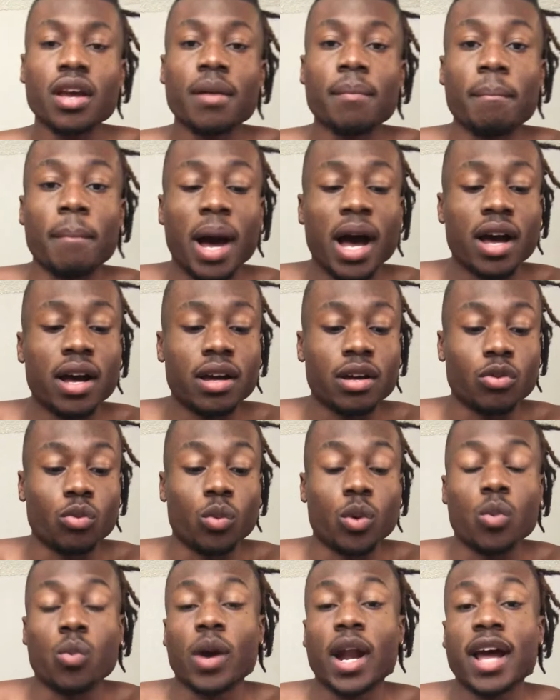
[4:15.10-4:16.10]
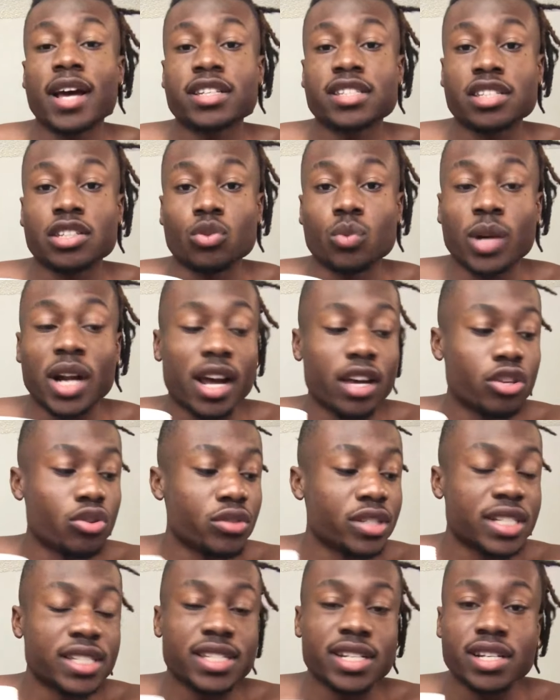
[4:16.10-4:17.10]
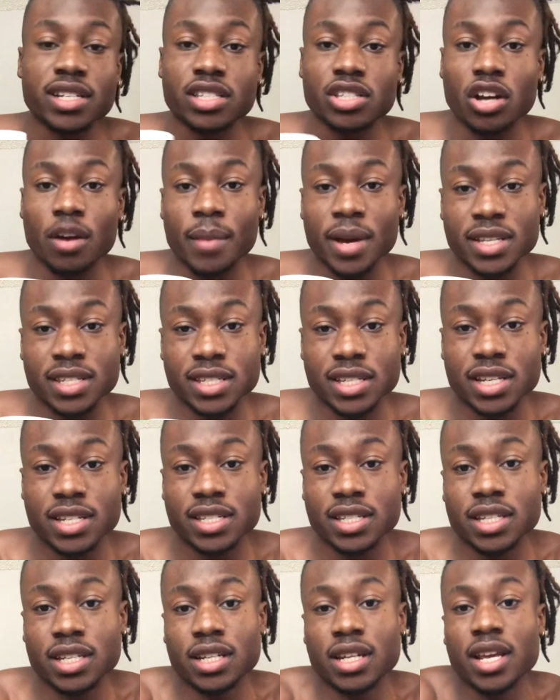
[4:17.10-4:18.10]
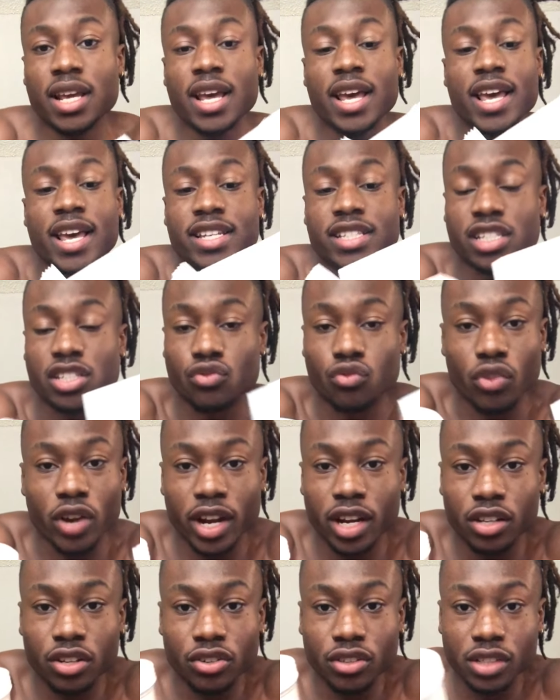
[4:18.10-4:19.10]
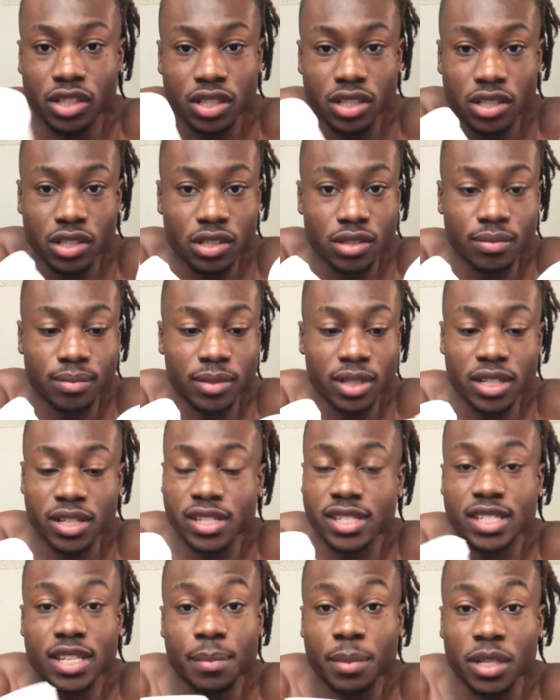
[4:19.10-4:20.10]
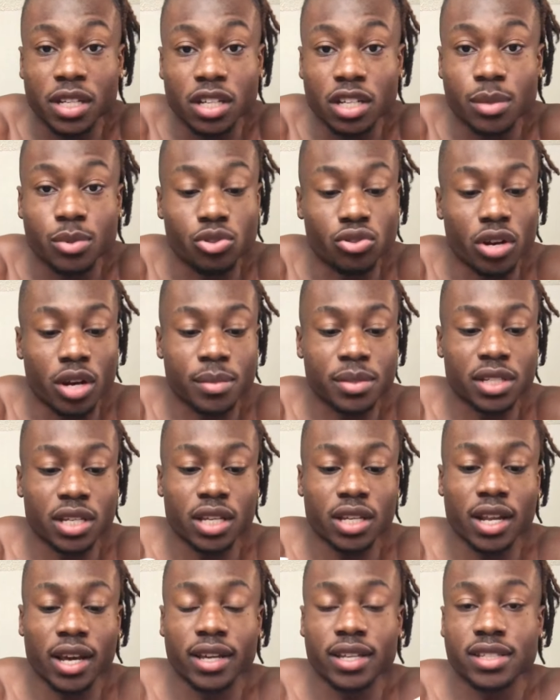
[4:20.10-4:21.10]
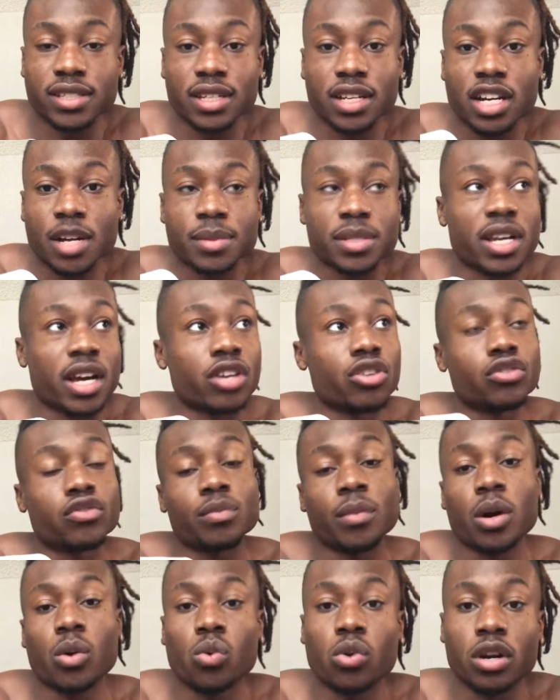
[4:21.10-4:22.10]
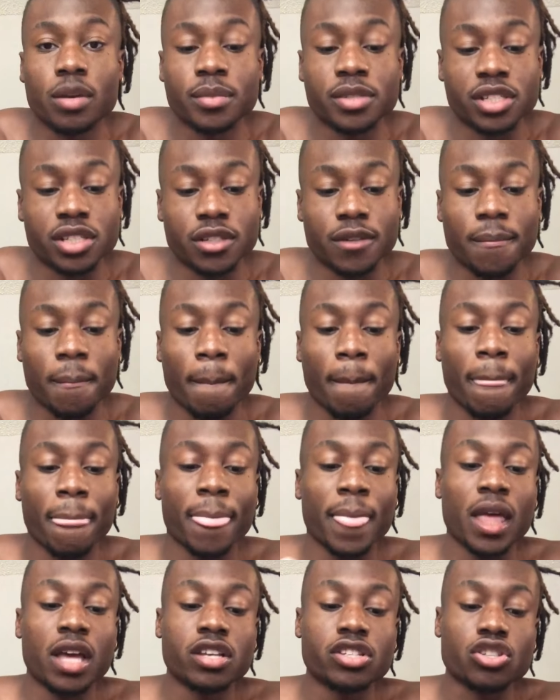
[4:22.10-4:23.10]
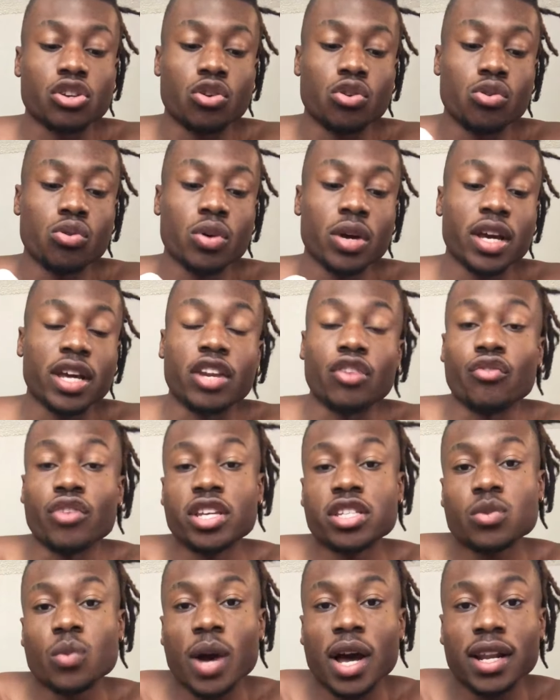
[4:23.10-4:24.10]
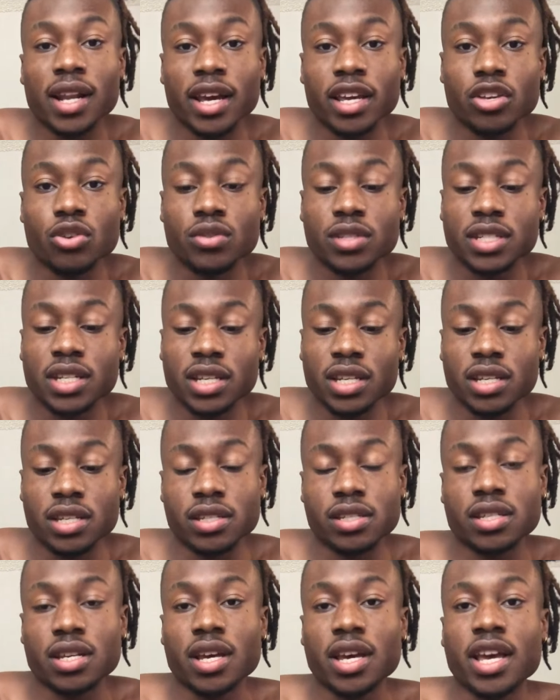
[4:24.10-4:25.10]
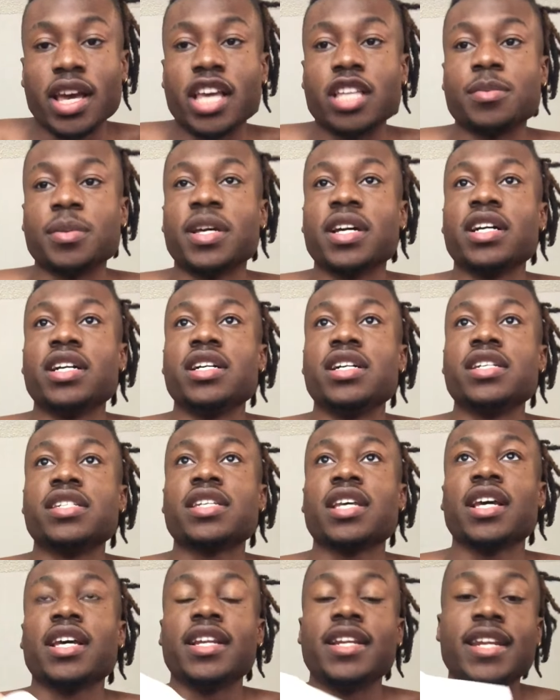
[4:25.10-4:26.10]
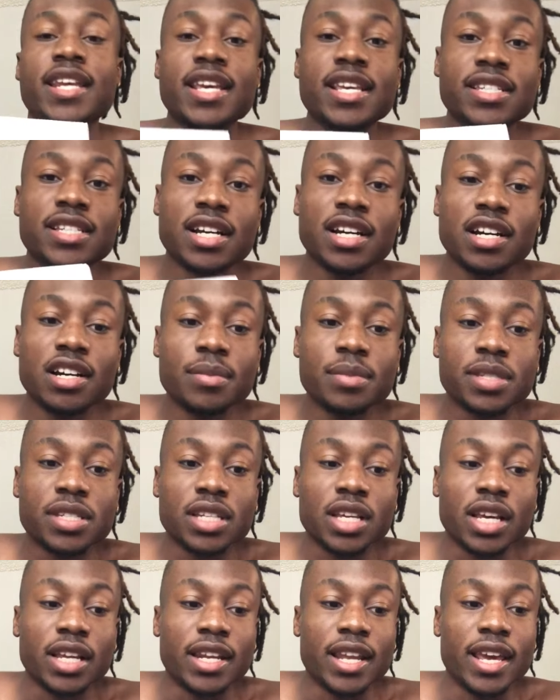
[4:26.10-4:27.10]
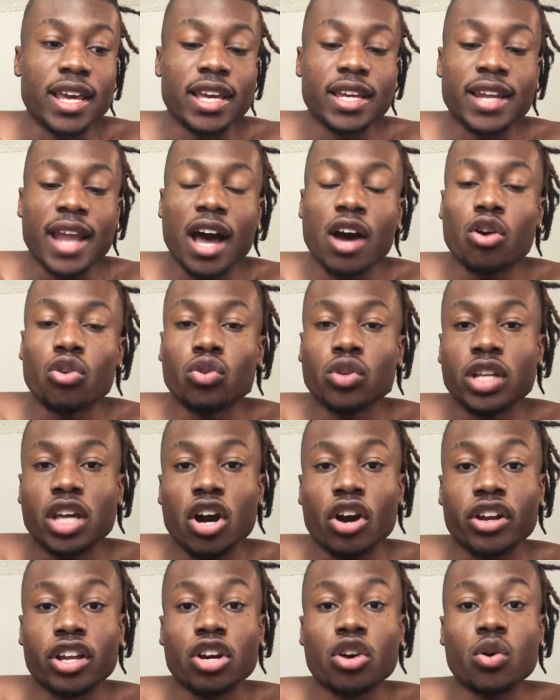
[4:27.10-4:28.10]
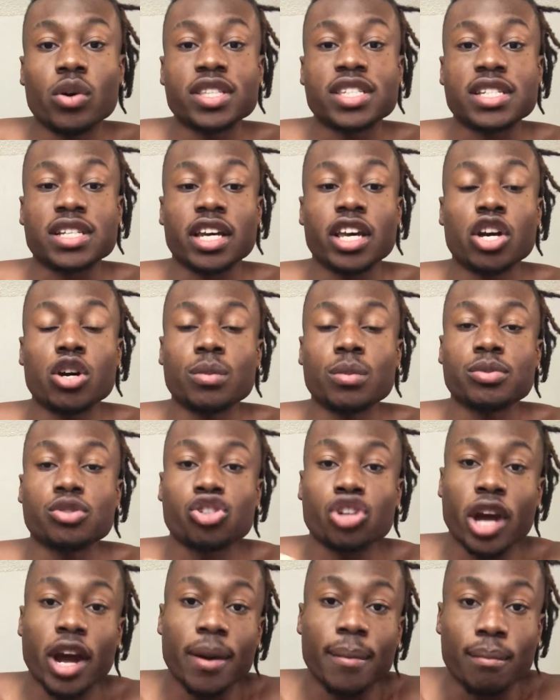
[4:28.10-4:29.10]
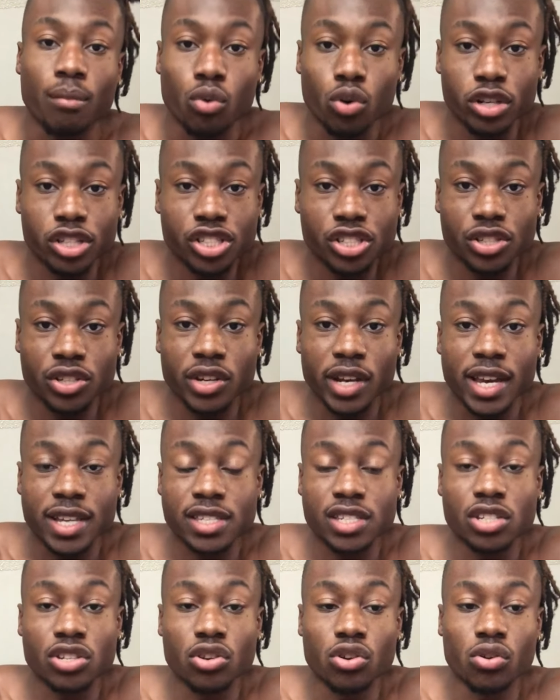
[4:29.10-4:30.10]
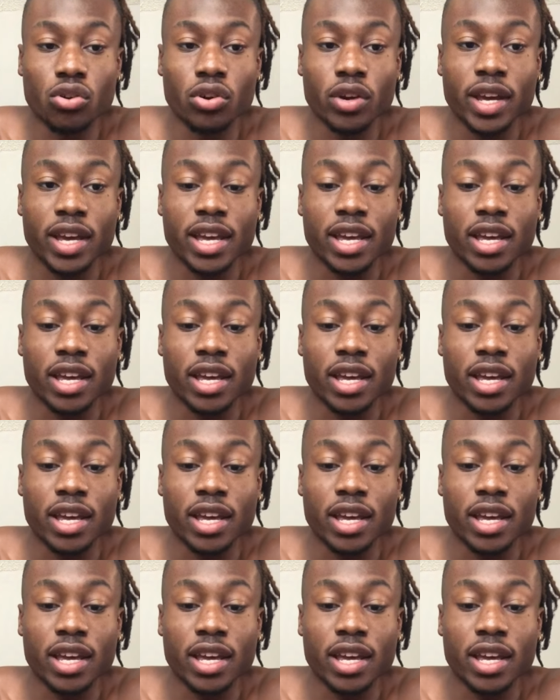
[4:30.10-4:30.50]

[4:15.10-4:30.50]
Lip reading: what I usually tend to start my seeds in is just regular little sippy cups. You know what I'm saying? Like cups that I use for my water machine. So the reason why I like using these is because these cups, they not only are they going to help trap moisture into your